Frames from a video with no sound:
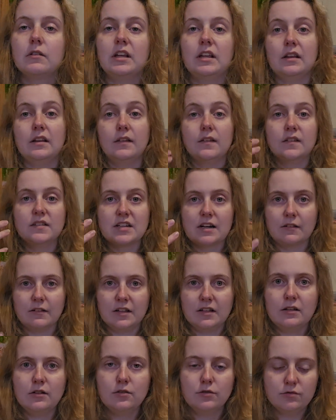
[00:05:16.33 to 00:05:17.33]
is
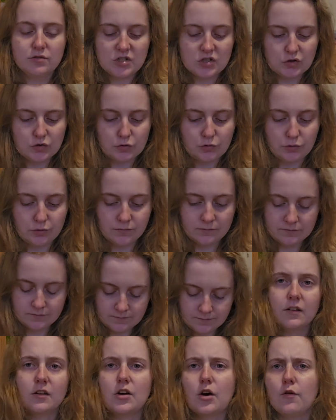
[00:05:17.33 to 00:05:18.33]
telling you to
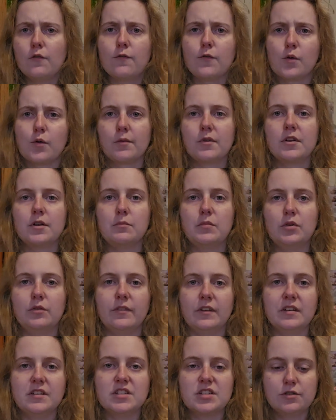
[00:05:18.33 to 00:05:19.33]
go forward and
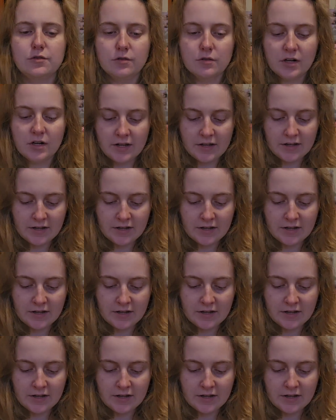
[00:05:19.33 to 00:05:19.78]
move into.